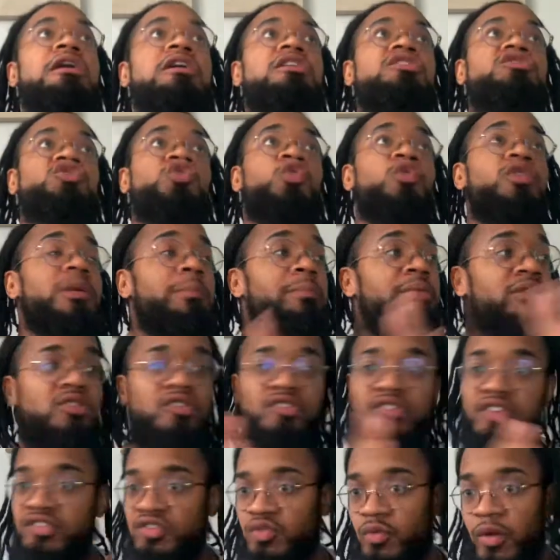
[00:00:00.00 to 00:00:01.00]
So go ahead and put
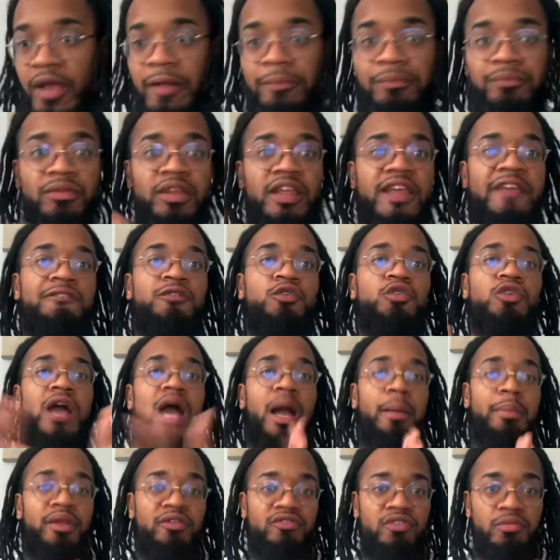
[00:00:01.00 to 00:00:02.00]
those things away. If you're
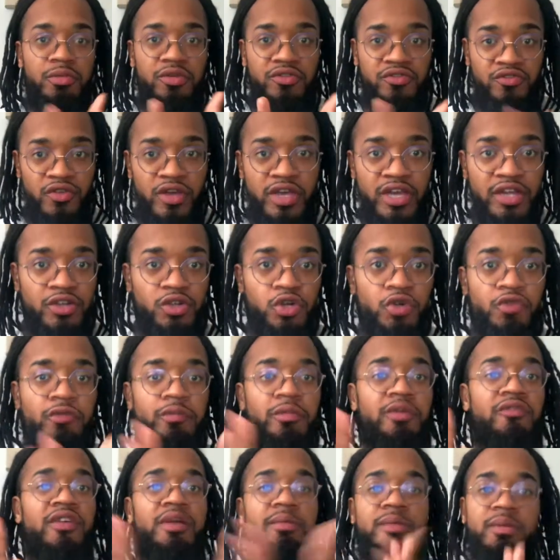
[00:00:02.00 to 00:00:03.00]
copying from a friend or from
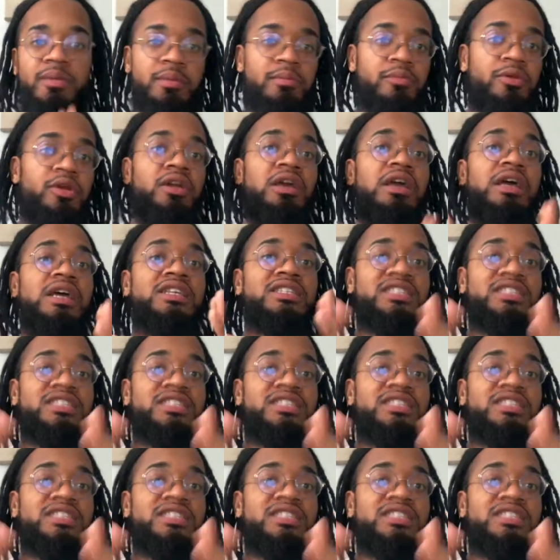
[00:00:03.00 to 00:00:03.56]
a family member,